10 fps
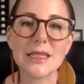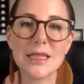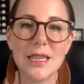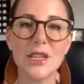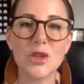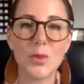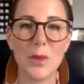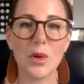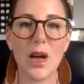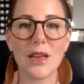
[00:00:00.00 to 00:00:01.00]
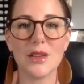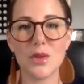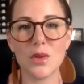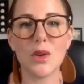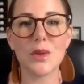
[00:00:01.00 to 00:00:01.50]
teach people how to
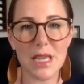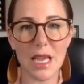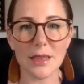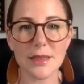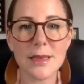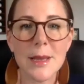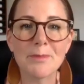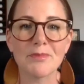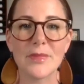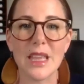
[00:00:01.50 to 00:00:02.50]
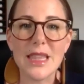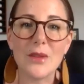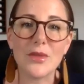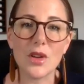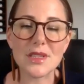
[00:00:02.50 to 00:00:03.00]
do those things, then
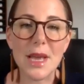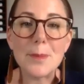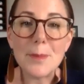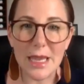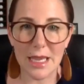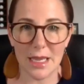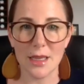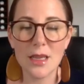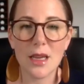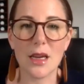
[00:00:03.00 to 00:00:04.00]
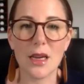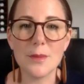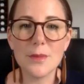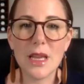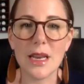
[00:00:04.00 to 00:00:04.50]
that falls on me.
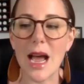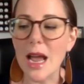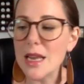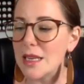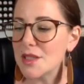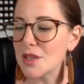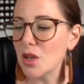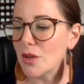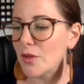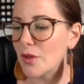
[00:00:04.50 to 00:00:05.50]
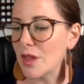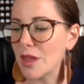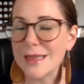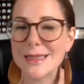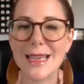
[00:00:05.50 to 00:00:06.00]
And I needed to look for the
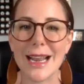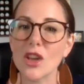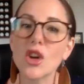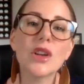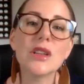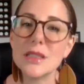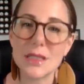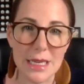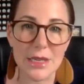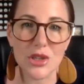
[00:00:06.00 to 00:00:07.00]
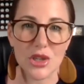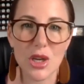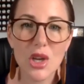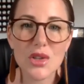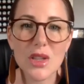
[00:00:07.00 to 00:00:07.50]
things that I couldn't teach.
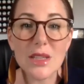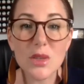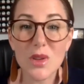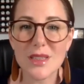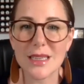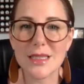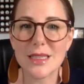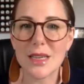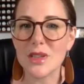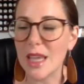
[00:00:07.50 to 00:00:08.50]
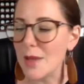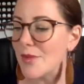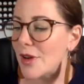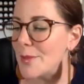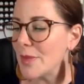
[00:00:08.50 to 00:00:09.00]
So that's where the Sexy Seven came
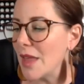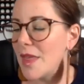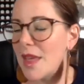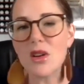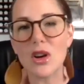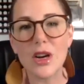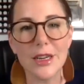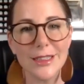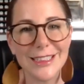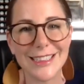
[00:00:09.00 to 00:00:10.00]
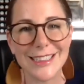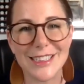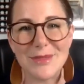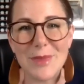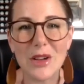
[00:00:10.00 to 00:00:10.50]
from. And they are,
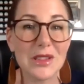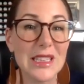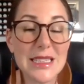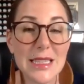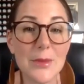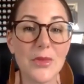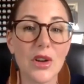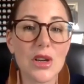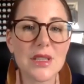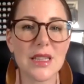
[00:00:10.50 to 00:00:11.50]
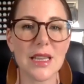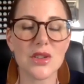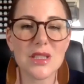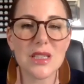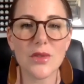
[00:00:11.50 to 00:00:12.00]
I'll list them first and then I'll
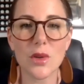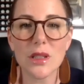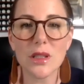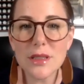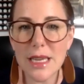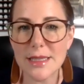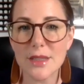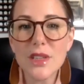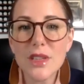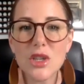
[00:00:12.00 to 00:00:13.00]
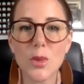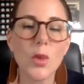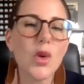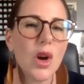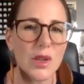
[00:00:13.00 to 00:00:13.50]
just give you a little taste of each, but
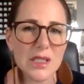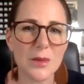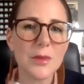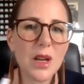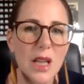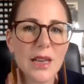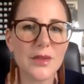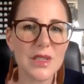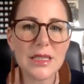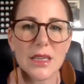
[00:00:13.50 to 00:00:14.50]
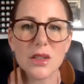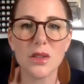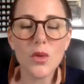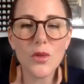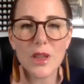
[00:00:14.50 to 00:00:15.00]
we'll go into a lot of detail
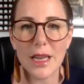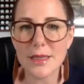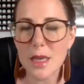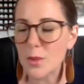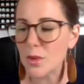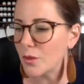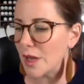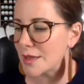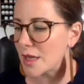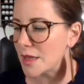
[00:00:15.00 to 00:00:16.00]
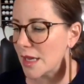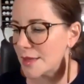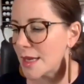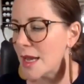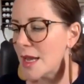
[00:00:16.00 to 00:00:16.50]
over the next couple of weeks on
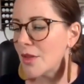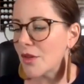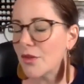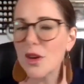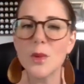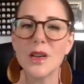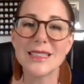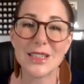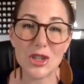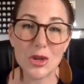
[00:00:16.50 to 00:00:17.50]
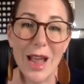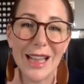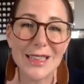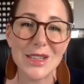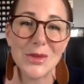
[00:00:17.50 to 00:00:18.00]
this. The first one is
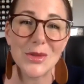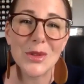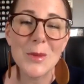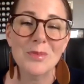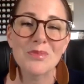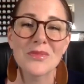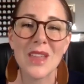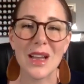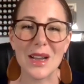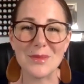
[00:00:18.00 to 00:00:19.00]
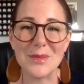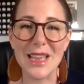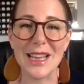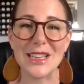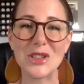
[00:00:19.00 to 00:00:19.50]
attractive.
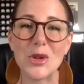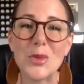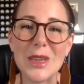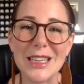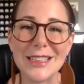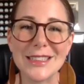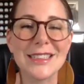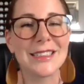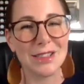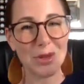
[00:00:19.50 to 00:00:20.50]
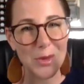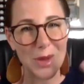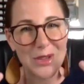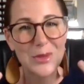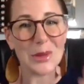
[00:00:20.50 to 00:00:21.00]
And I don't mean the way
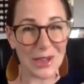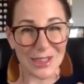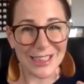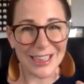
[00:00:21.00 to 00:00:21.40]
you look,